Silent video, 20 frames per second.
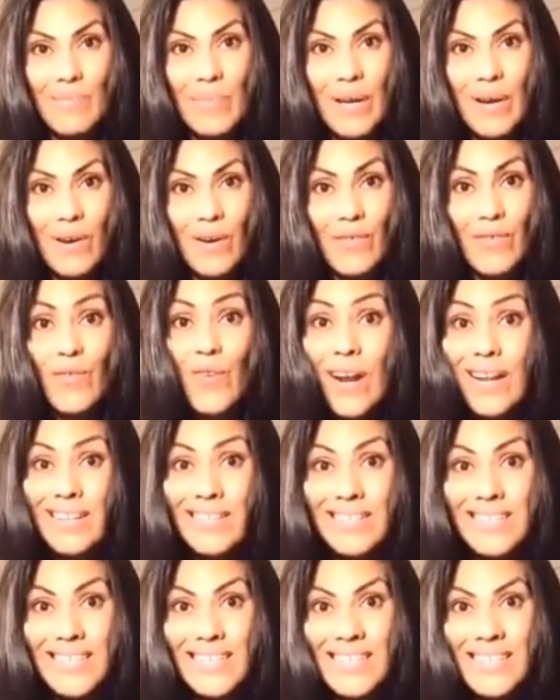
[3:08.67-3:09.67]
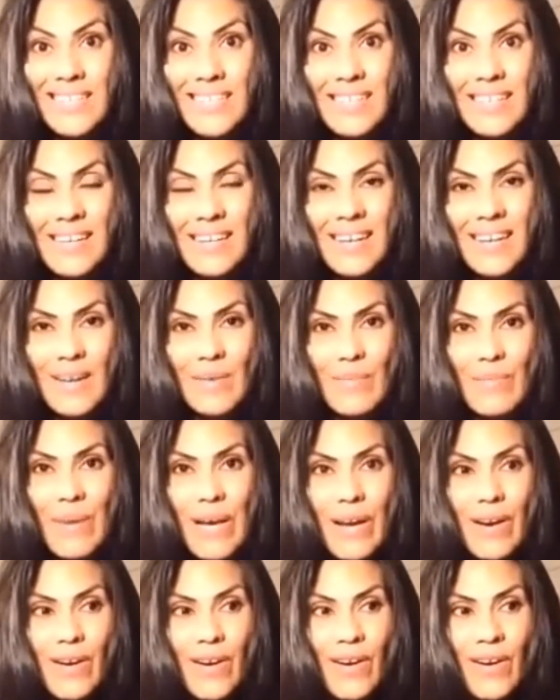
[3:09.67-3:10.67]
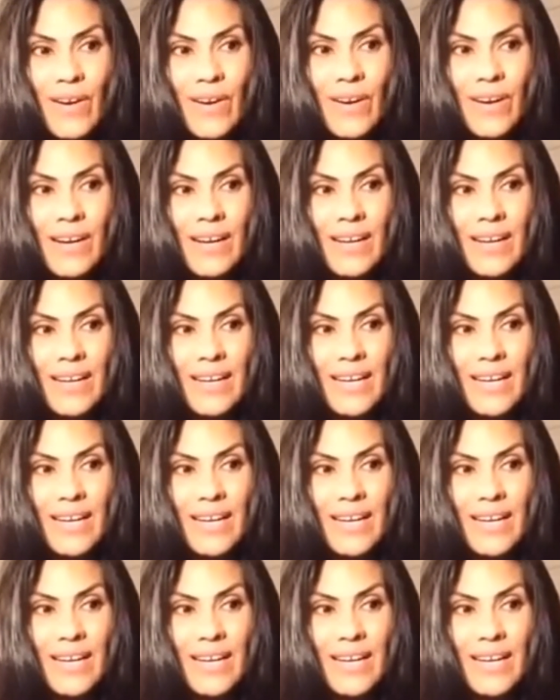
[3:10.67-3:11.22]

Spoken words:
better friends, better